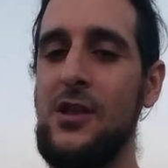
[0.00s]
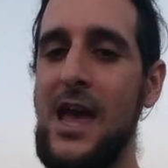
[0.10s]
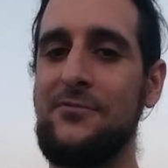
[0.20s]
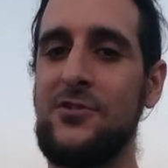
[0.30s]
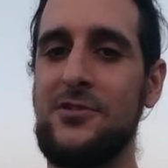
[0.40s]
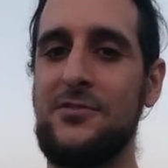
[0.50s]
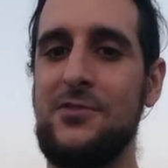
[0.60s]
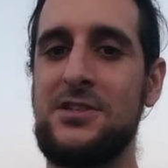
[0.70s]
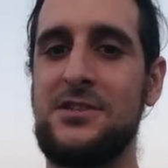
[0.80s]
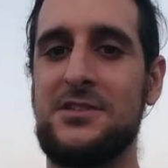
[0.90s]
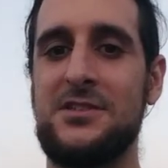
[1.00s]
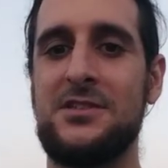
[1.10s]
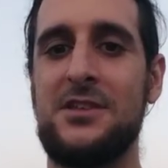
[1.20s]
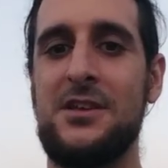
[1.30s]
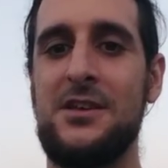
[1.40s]
After it
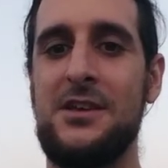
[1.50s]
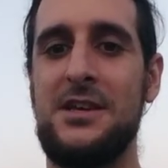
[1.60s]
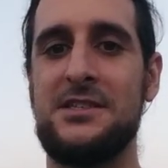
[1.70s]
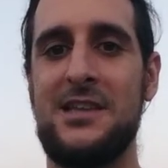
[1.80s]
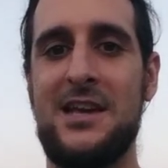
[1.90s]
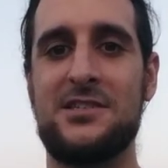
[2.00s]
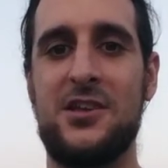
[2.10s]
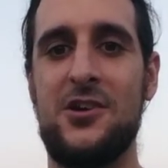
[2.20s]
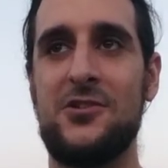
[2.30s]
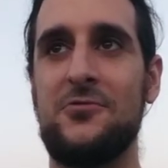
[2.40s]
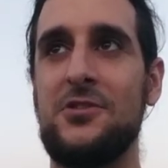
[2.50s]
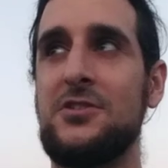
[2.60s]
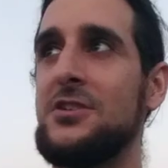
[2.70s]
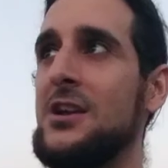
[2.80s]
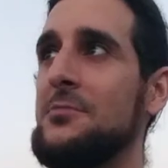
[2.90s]
reaches its last color,
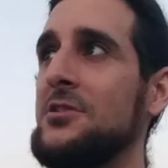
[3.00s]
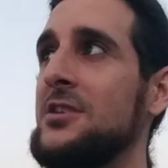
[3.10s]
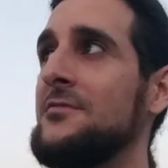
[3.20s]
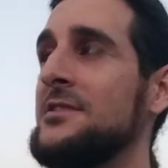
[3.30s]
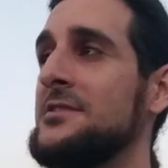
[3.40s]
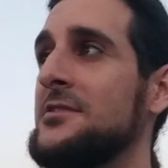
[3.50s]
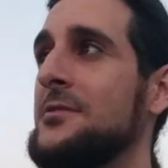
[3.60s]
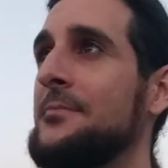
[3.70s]
which I believe is